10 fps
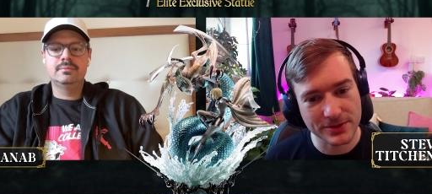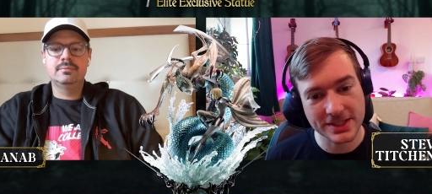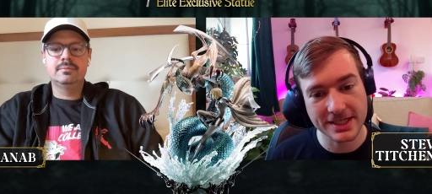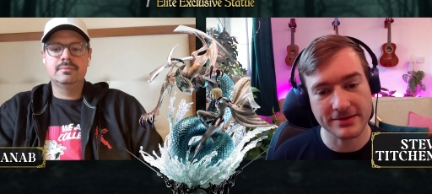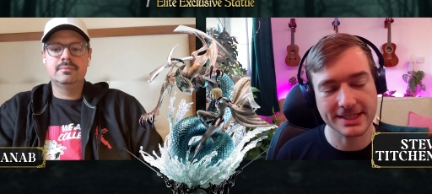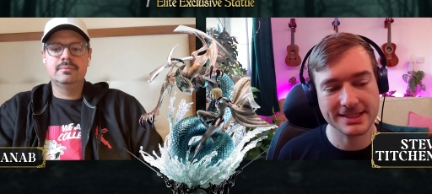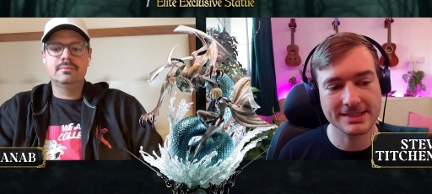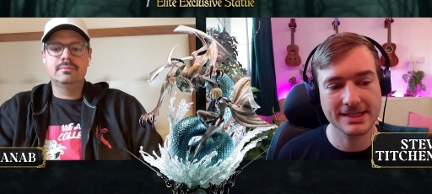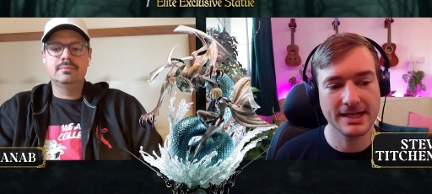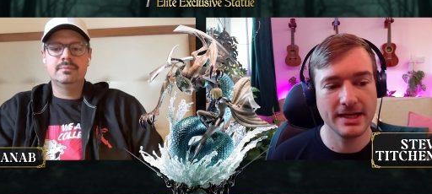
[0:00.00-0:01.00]

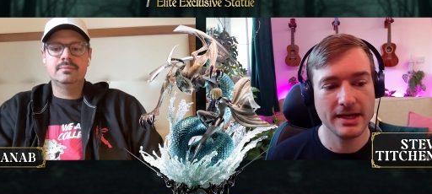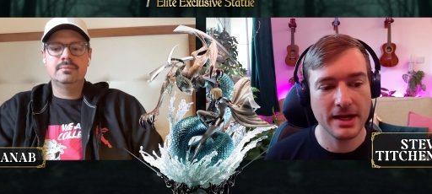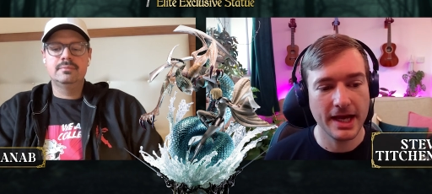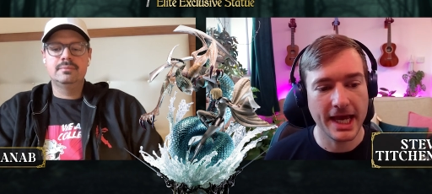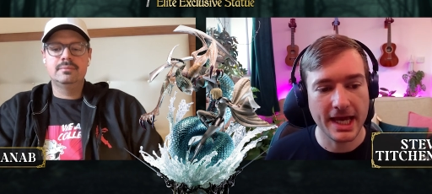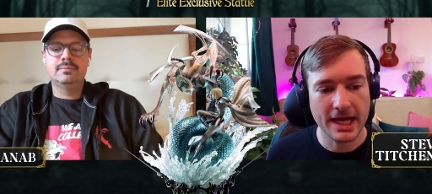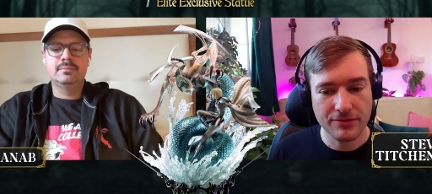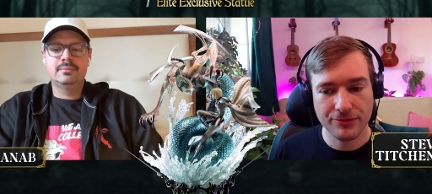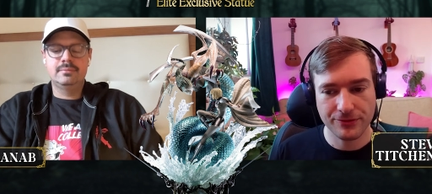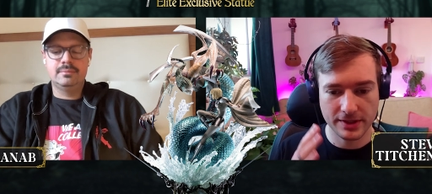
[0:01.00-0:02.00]
Speaker 1: series.
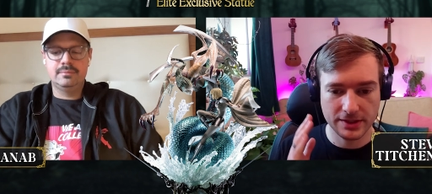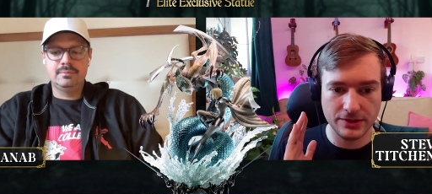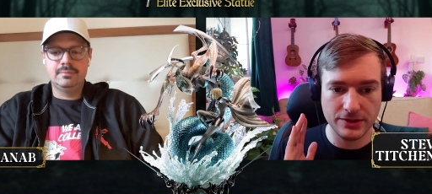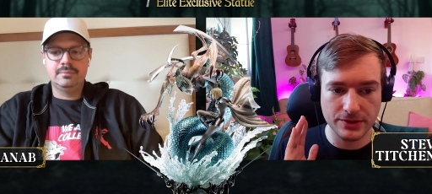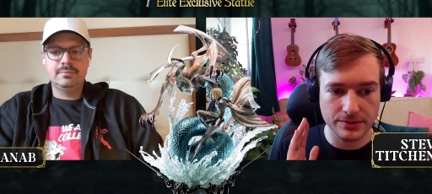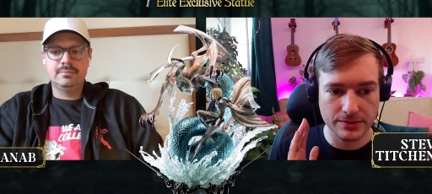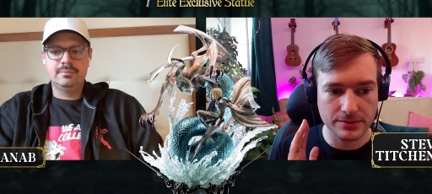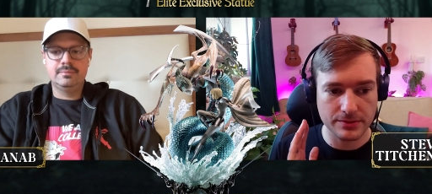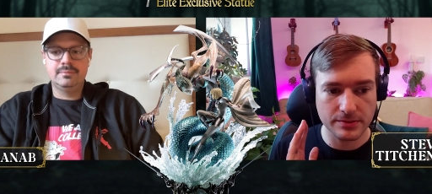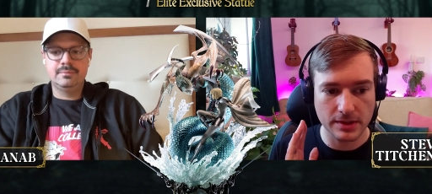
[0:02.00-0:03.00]
If
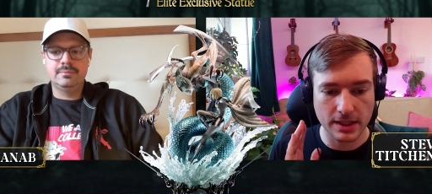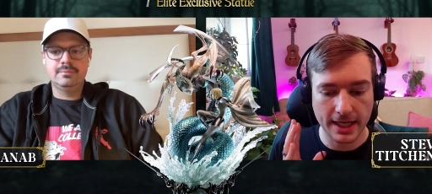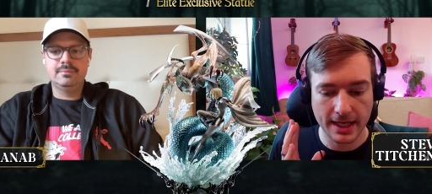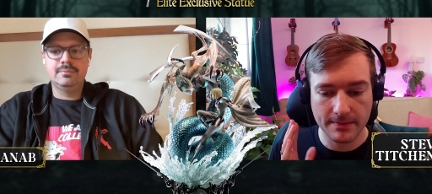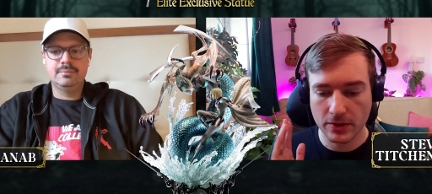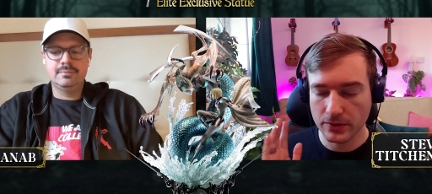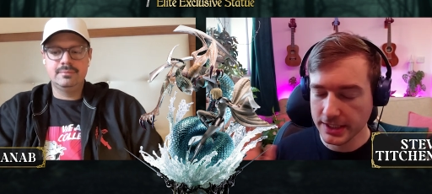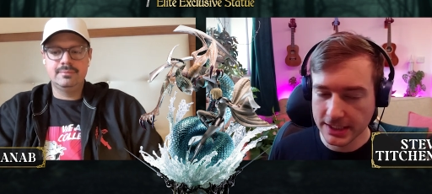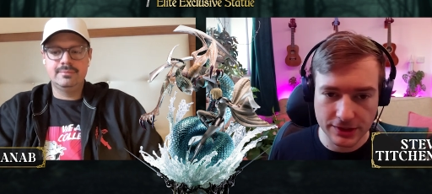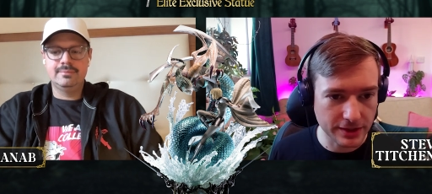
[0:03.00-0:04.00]
you um, all you
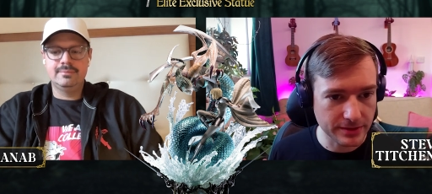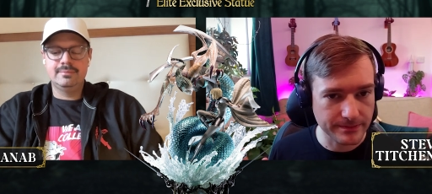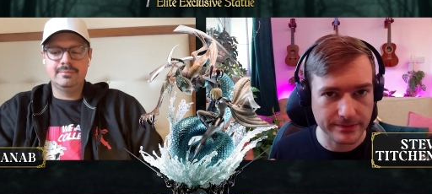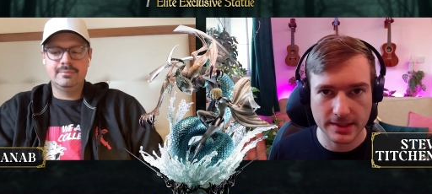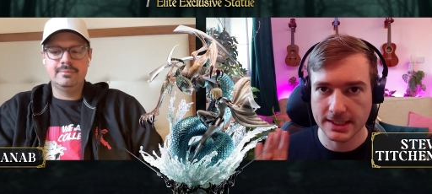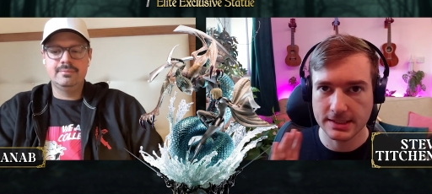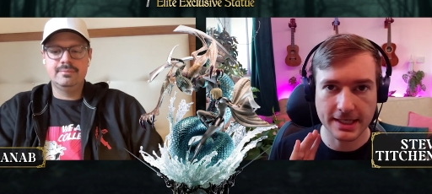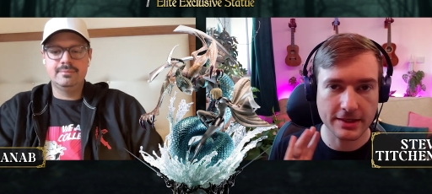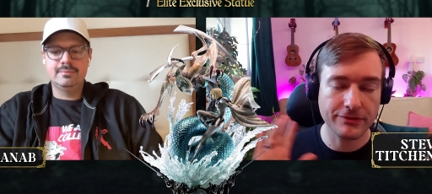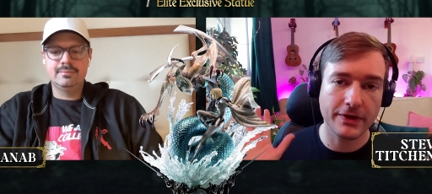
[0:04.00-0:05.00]
need to do is
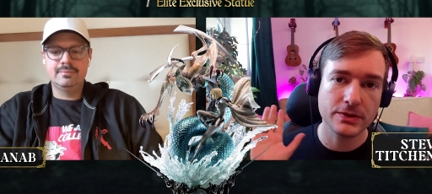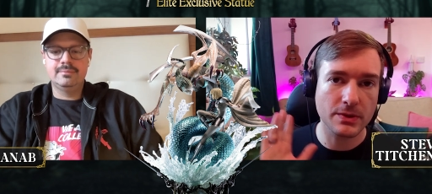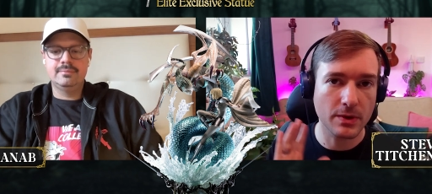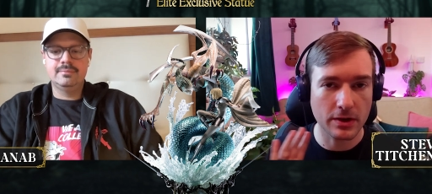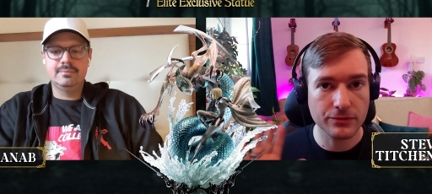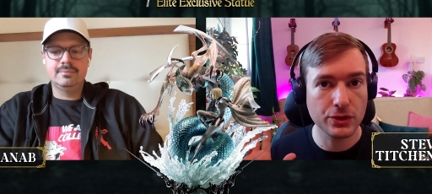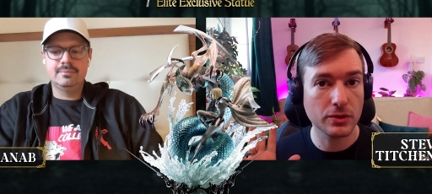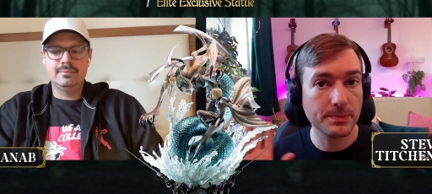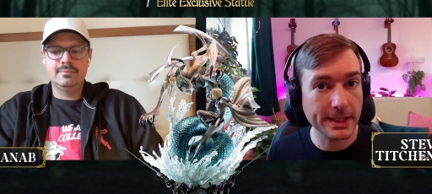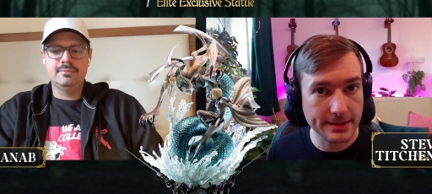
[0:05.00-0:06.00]
take a photo of
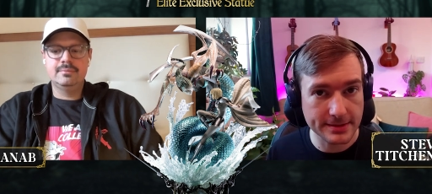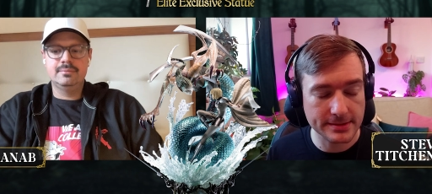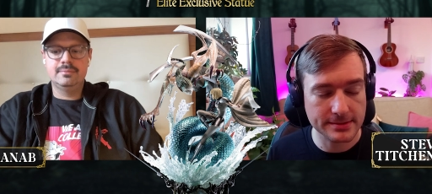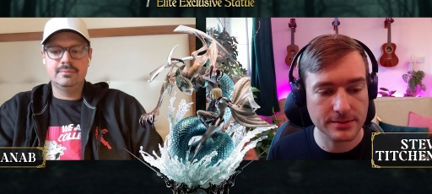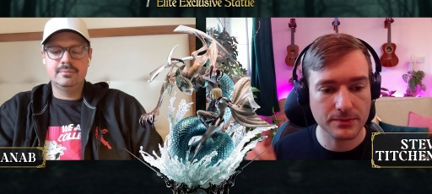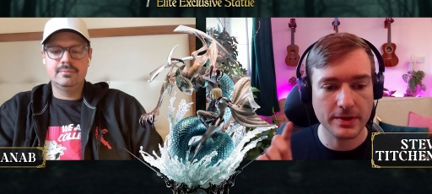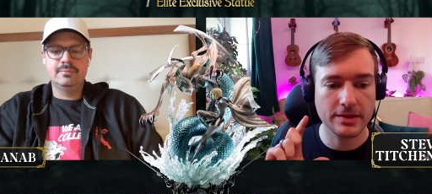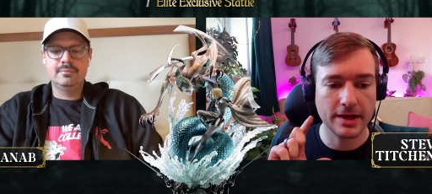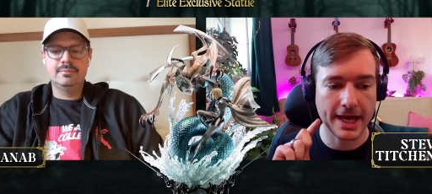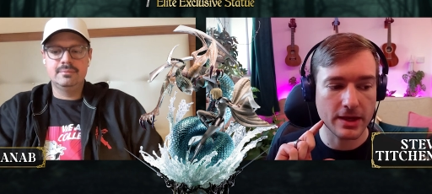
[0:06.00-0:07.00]
your piece
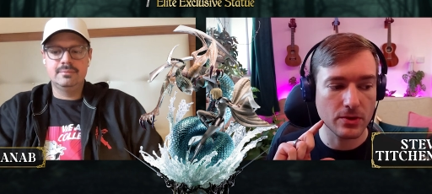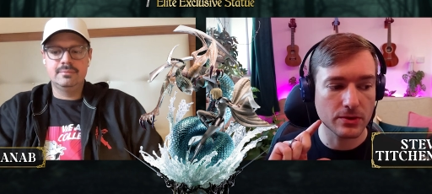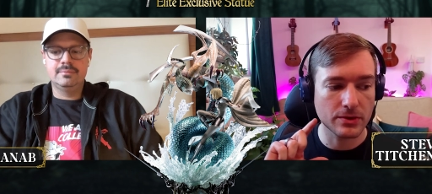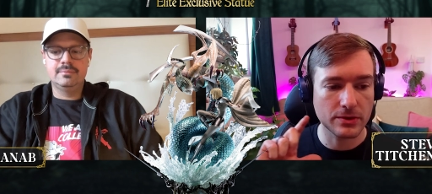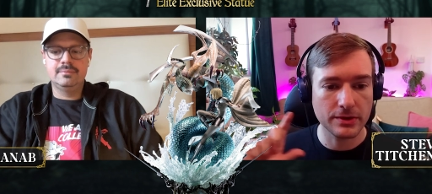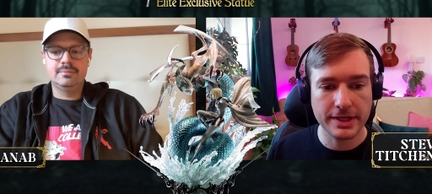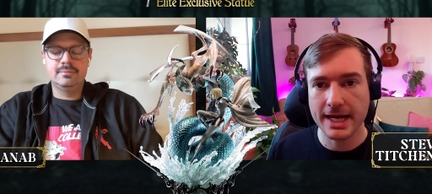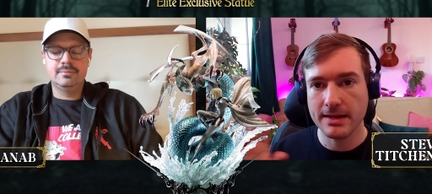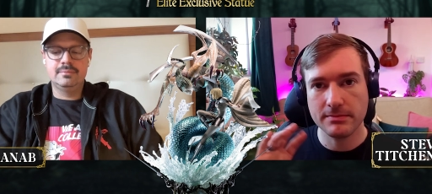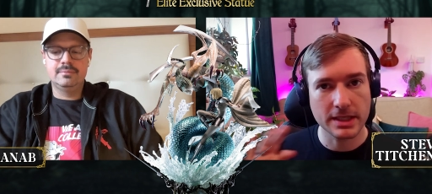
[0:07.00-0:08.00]
with your
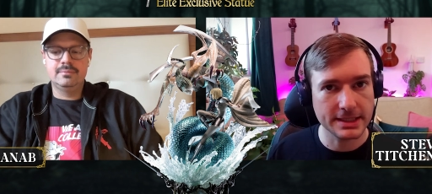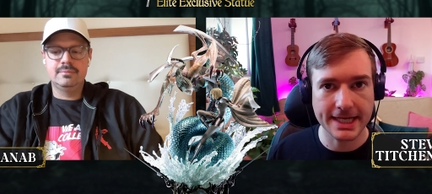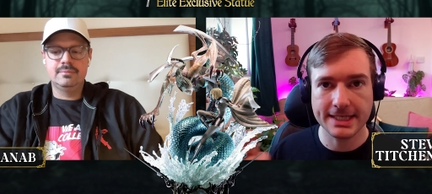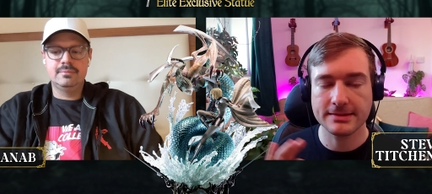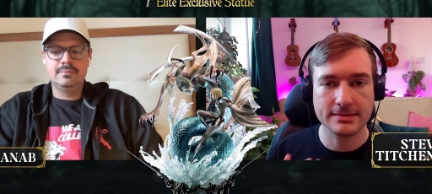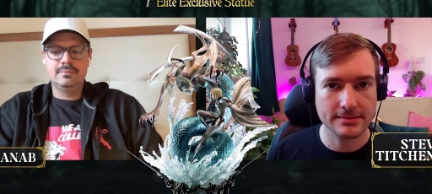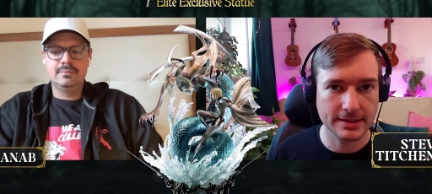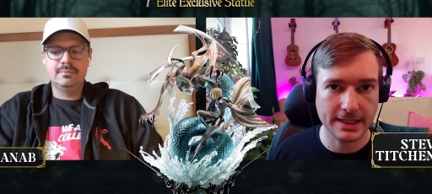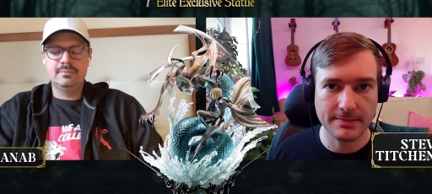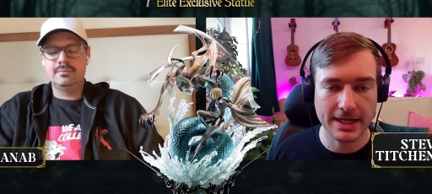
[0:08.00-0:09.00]
name and date,
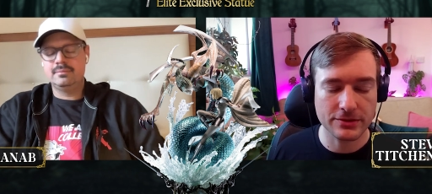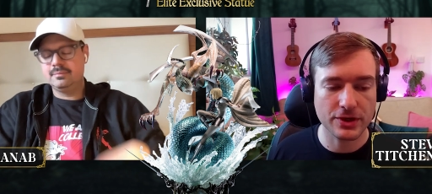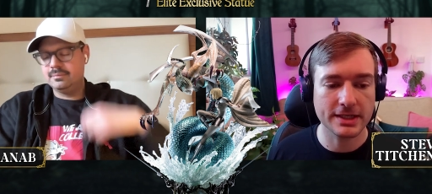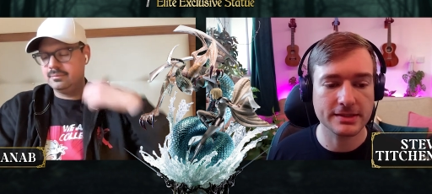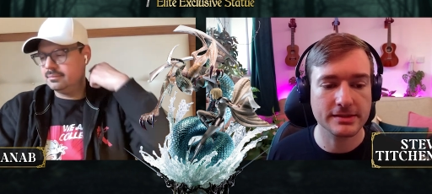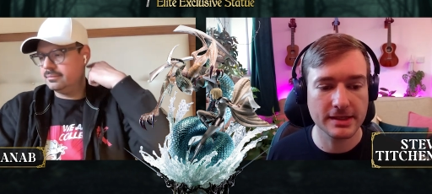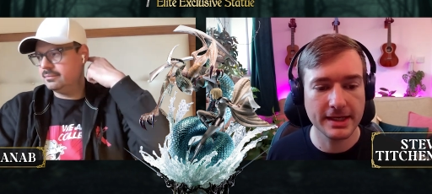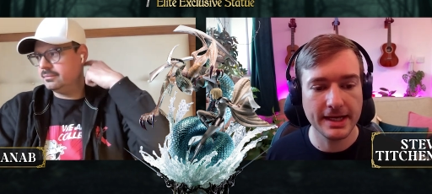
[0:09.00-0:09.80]
email address,